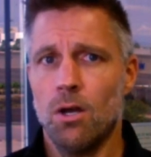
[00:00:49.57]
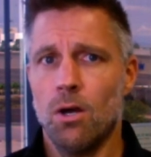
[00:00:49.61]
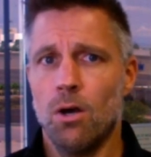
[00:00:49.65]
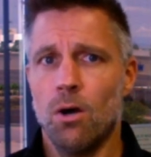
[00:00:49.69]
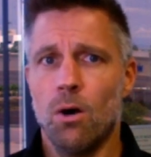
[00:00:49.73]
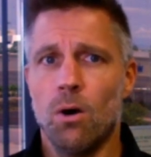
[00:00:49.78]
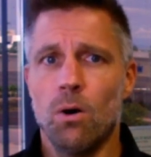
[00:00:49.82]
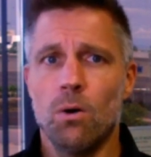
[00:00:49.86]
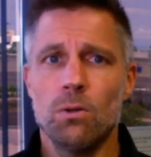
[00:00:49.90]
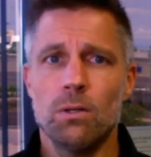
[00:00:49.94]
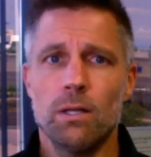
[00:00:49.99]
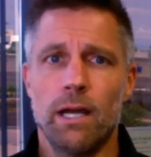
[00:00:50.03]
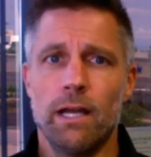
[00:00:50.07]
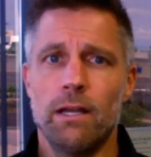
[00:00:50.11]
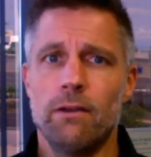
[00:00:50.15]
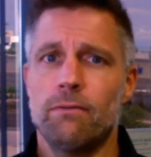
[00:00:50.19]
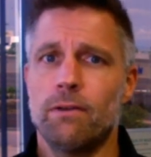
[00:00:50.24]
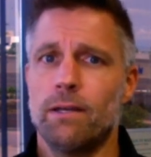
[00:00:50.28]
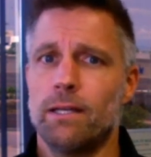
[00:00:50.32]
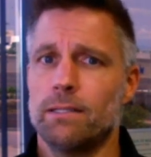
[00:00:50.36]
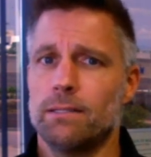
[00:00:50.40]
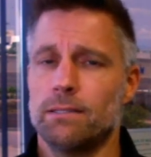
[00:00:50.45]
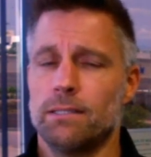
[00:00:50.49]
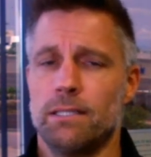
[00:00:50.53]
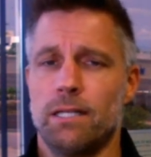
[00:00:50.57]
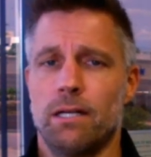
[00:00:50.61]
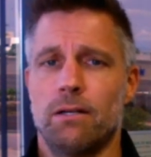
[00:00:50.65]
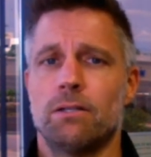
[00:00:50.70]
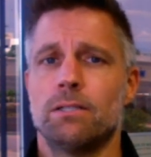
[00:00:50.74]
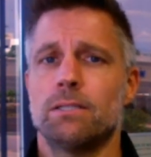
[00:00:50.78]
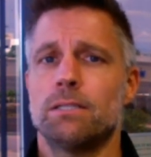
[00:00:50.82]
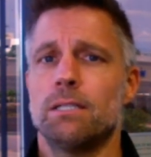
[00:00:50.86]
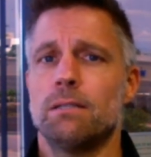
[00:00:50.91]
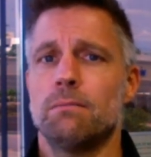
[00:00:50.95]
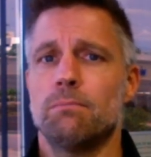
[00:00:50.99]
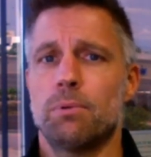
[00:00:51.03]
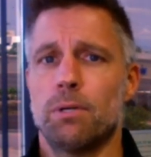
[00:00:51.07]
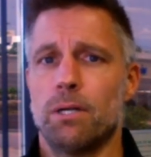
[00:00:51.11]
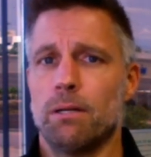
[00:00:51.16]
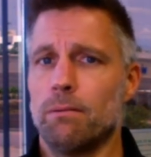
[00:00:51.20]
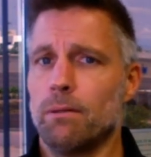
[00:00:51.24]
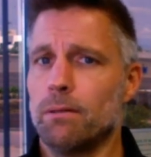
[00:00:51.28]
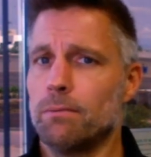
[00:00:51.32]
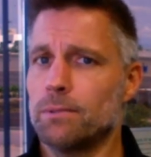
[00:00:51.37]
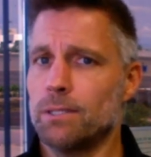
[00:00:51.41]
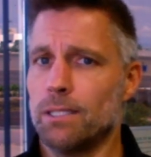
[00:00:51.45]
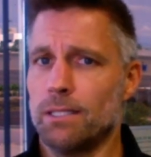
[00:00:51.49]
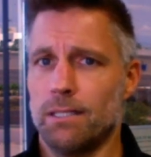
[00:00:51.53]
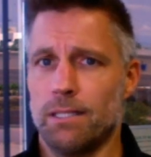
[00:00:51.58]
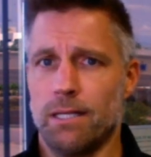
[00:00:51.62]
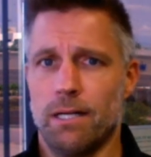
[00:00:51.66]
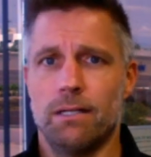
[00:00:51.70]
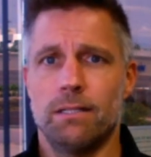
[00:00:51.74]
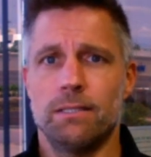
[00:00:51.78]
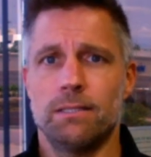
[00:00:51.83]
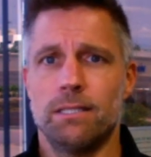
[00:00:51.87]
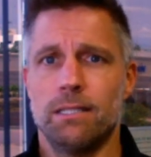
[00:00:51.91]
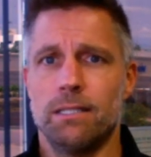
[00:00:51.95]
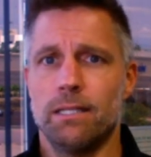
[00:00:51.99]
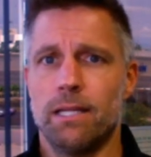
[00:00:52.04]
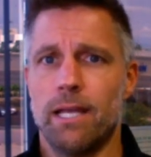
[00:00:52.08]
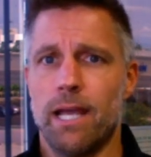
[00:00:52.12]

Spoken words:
Whole life has guaranteed premiums and guaranteed